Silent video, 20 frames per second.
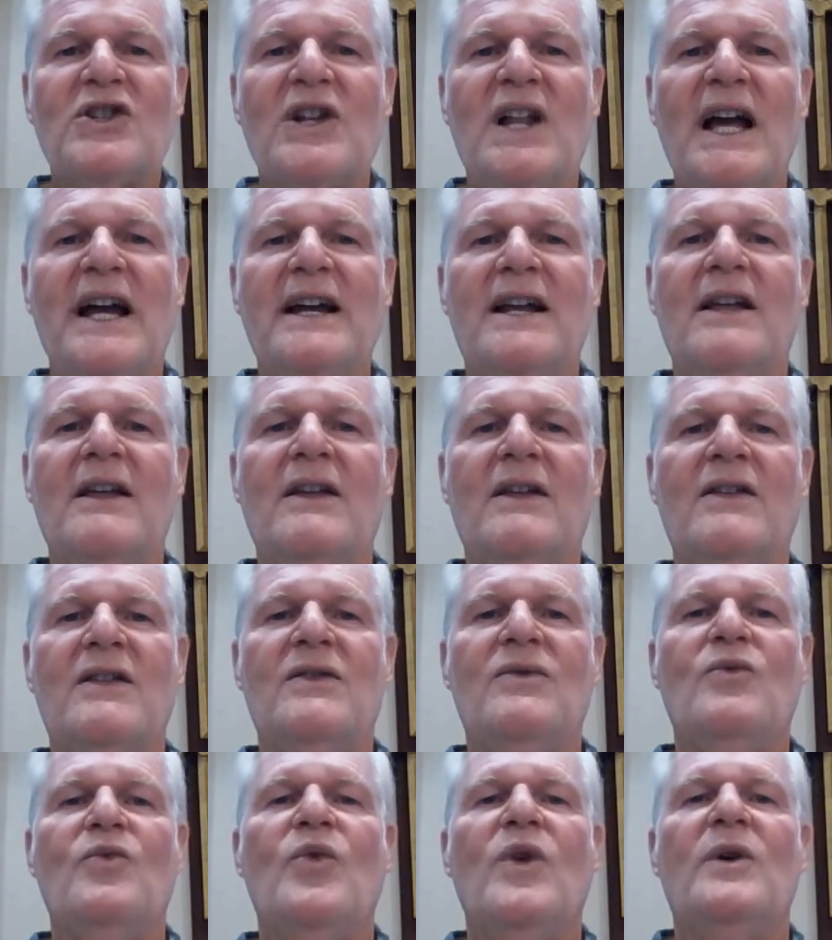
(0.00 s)
like
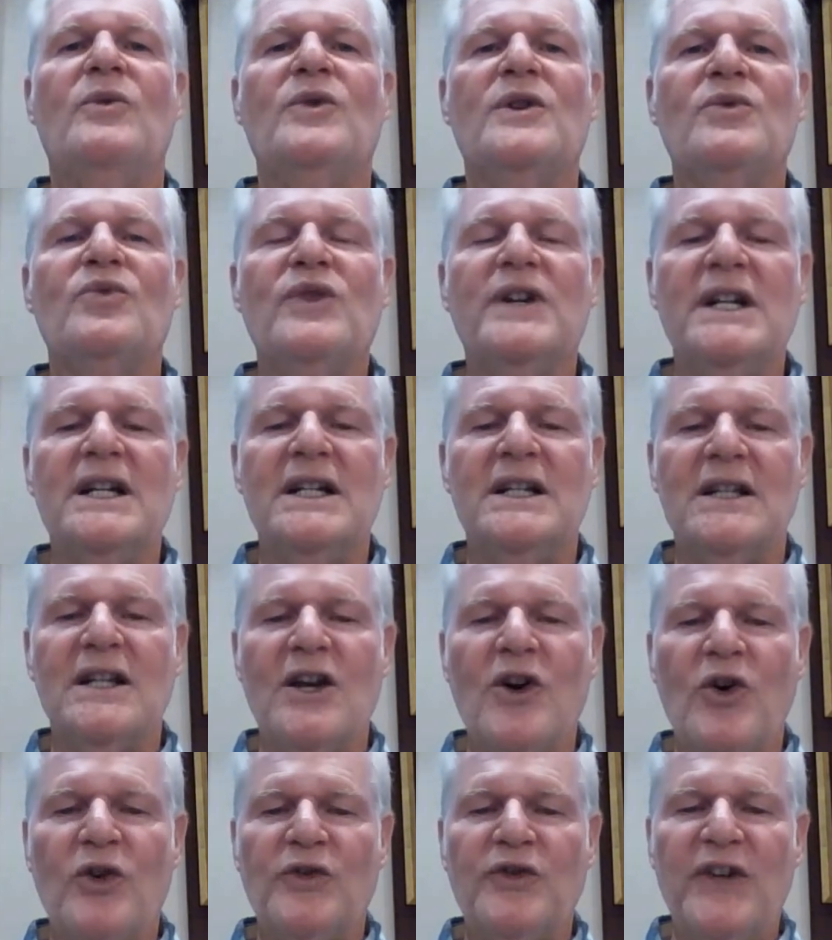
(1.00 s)
what we read in the
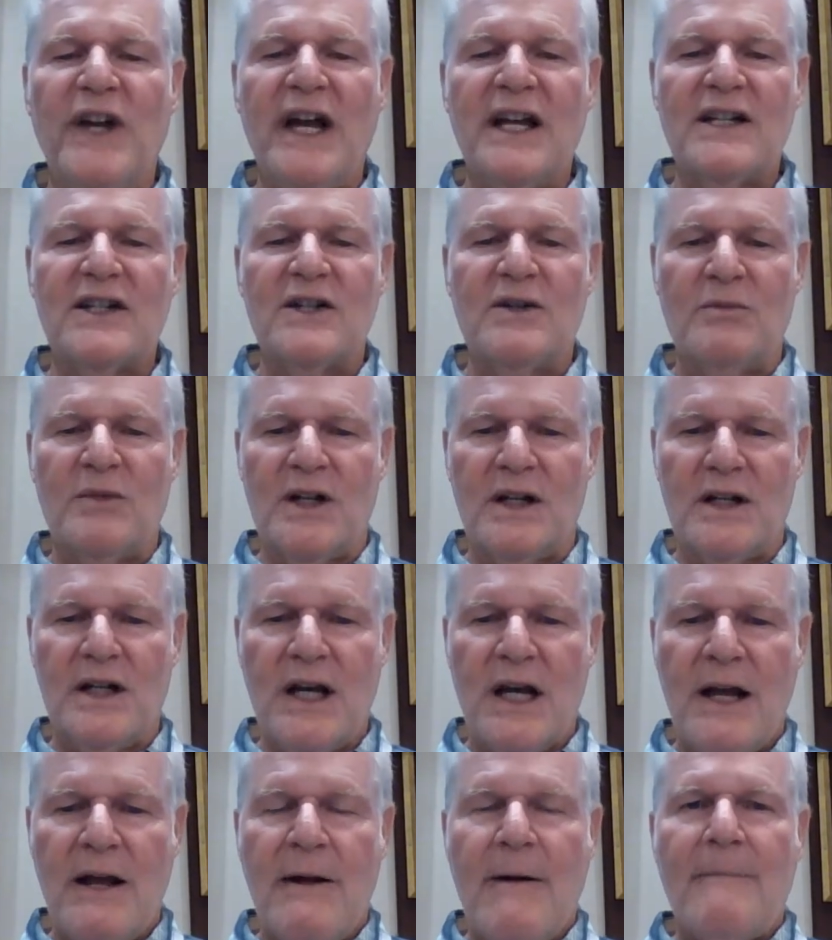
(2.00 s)
Old Testament
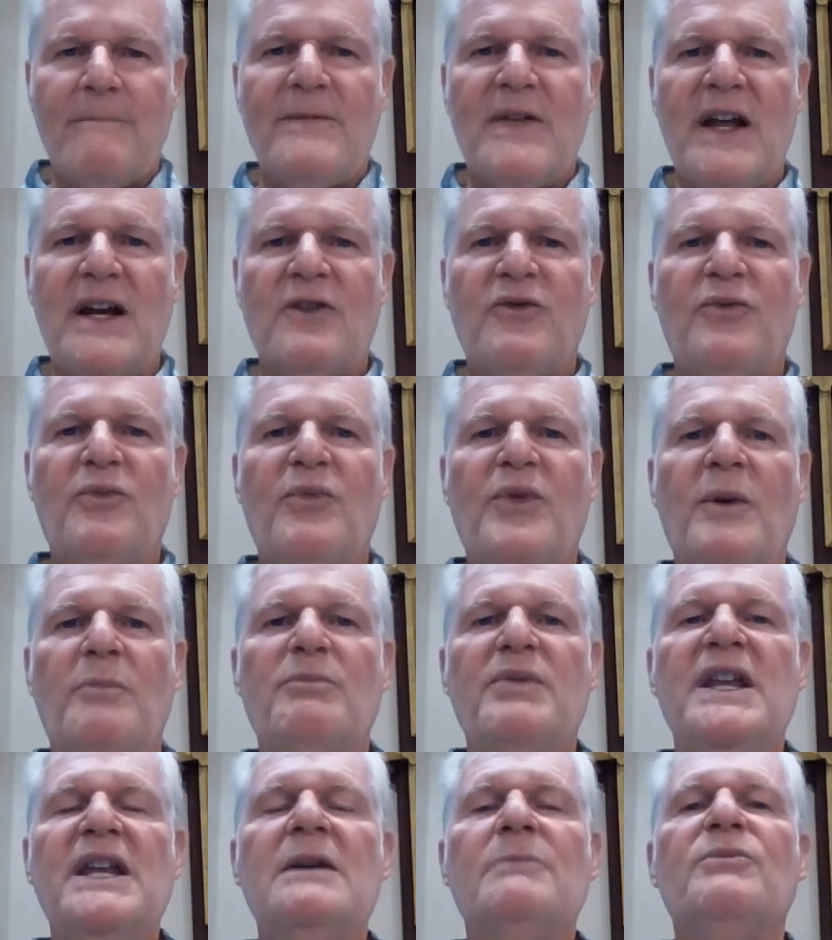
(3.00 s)
that if the
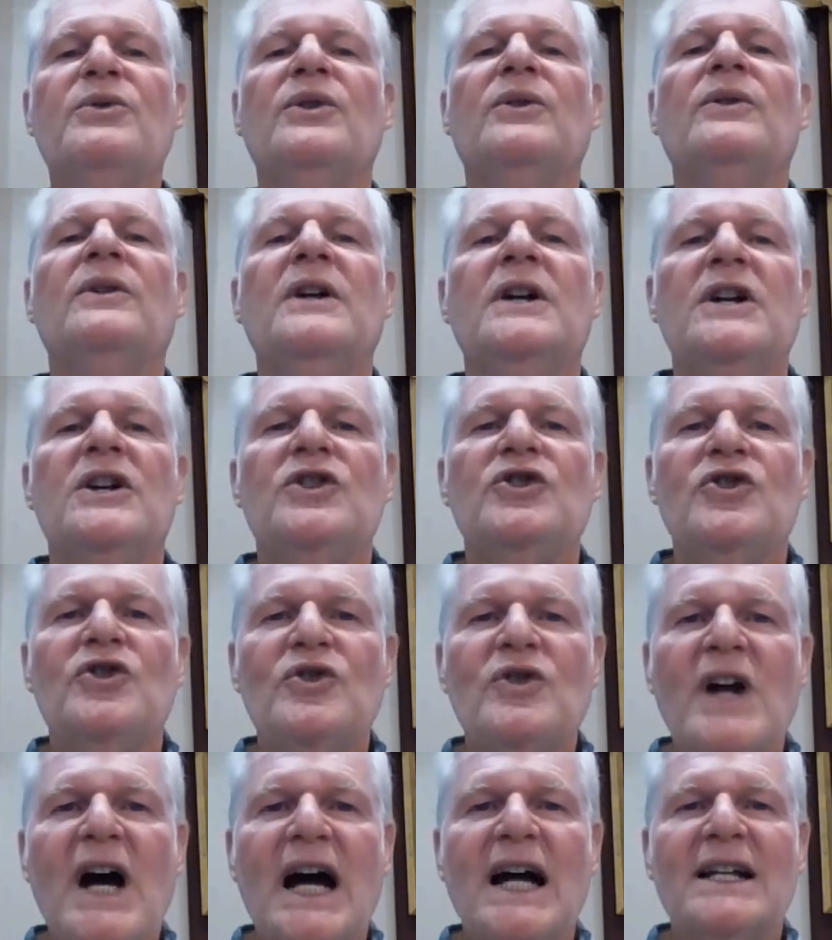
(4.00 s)
people do
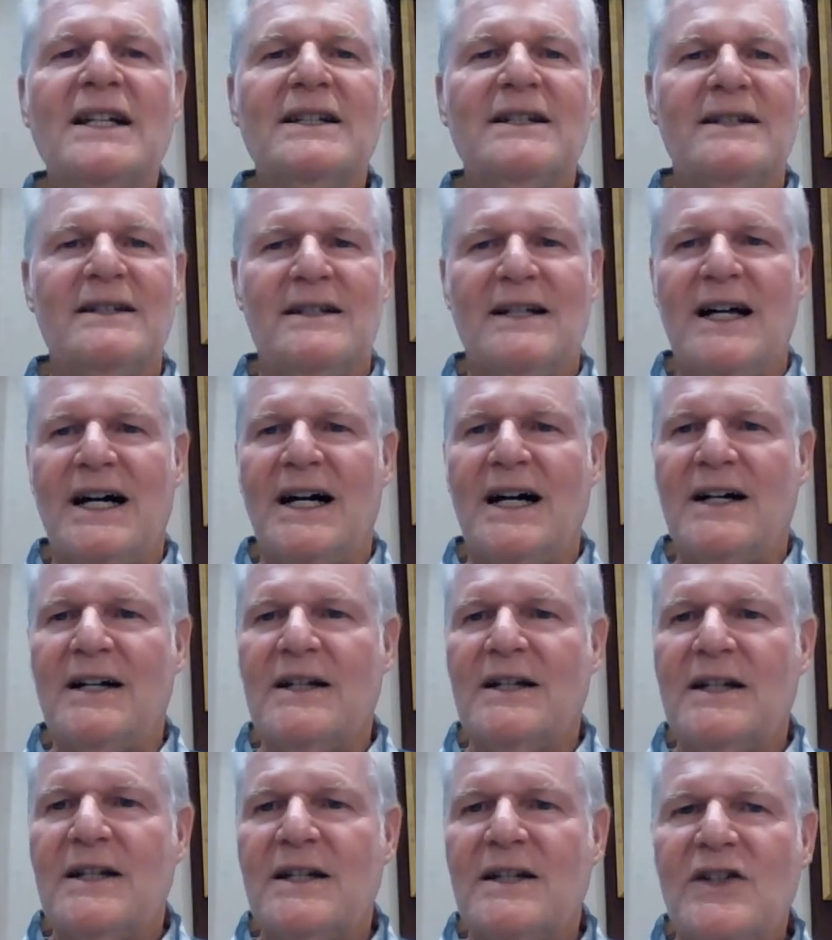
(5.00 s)
not uh,
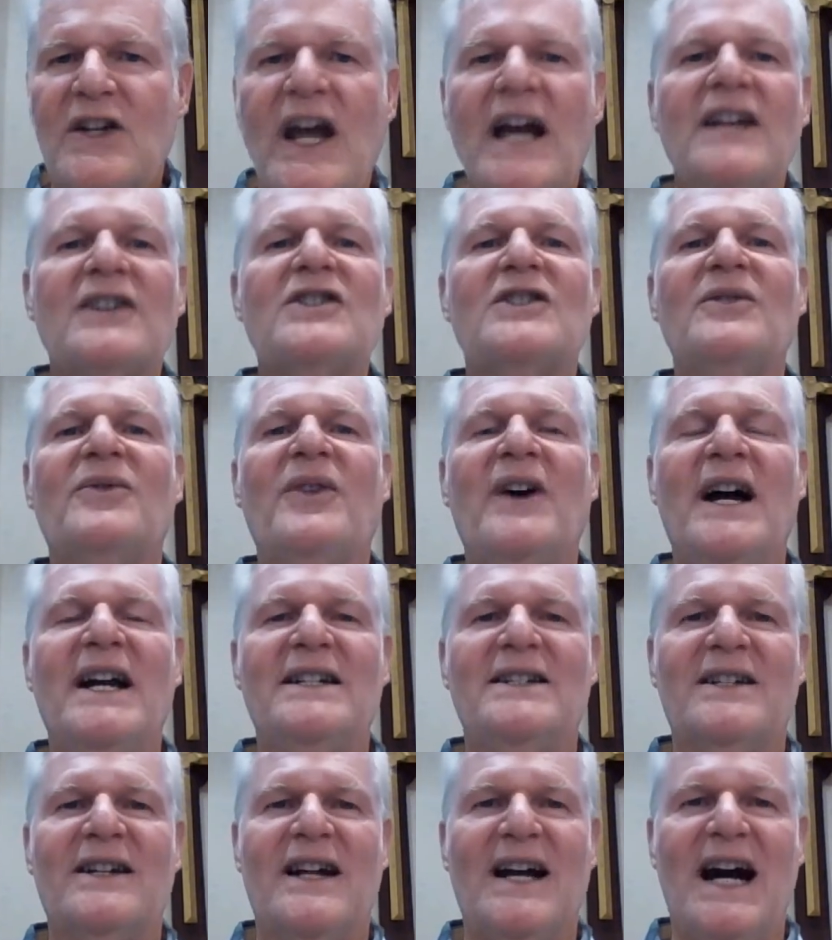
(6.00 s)
testify
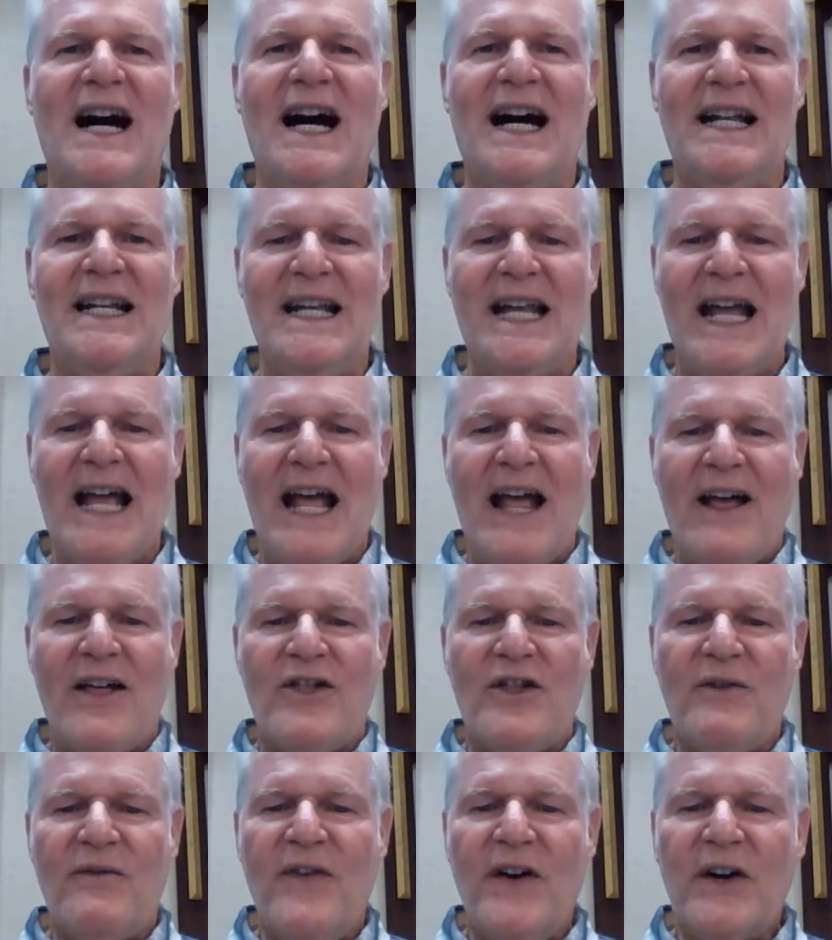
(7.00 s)
to God,
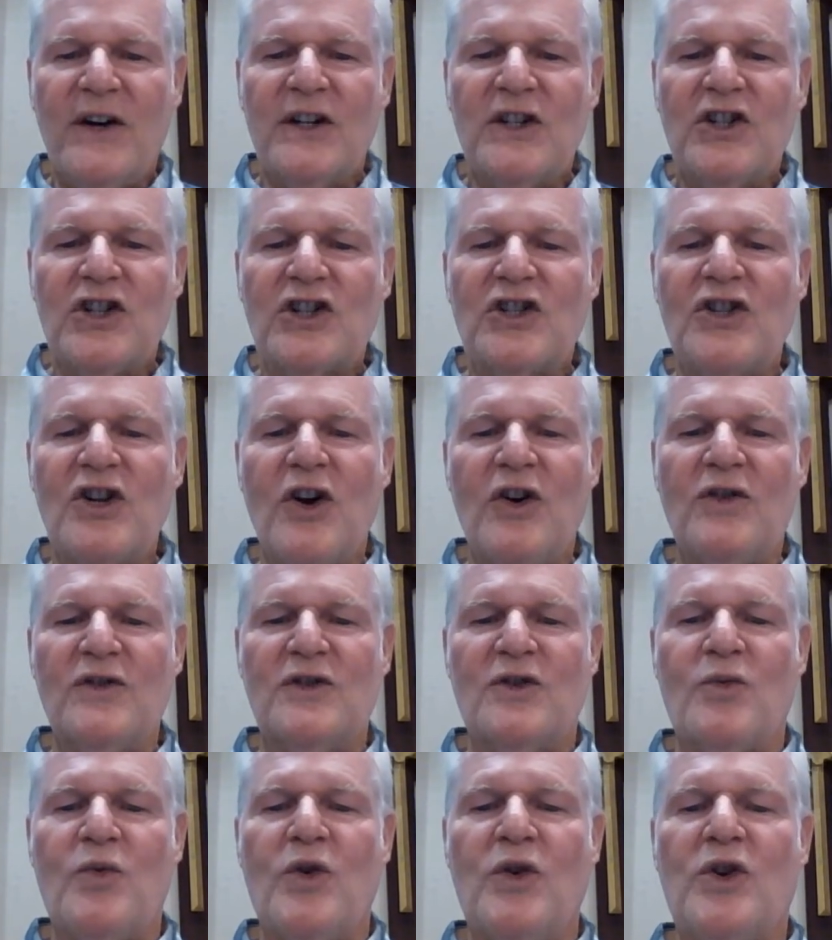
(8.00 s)
the very
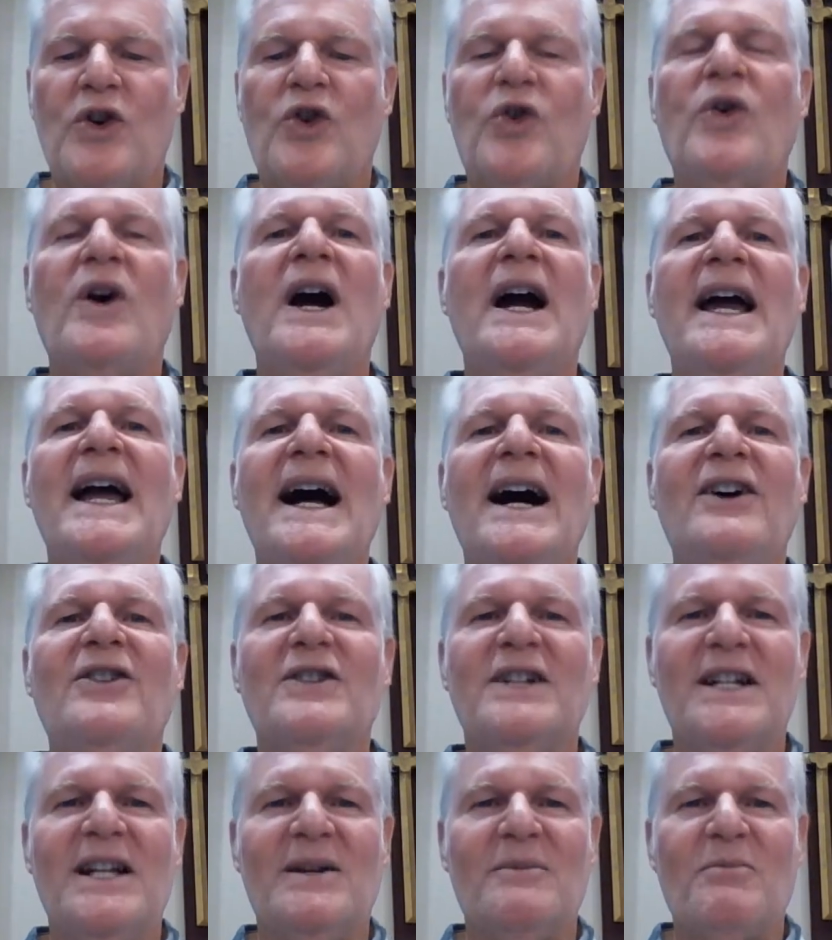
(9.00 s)
stones will cry out
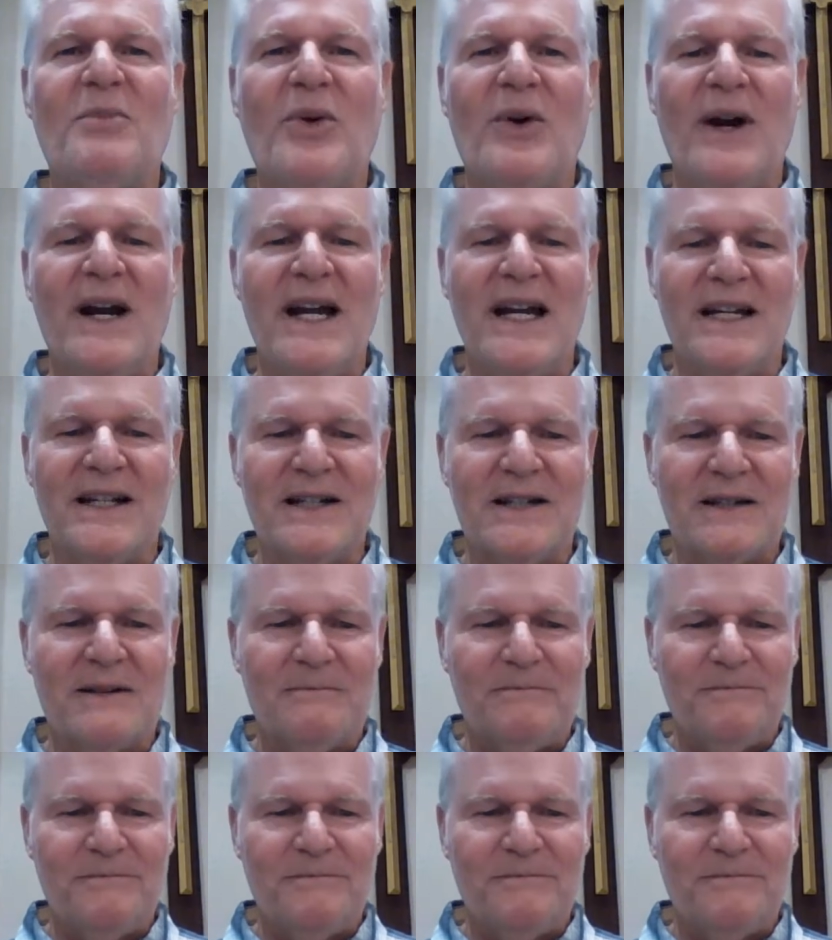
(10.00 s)
in praise.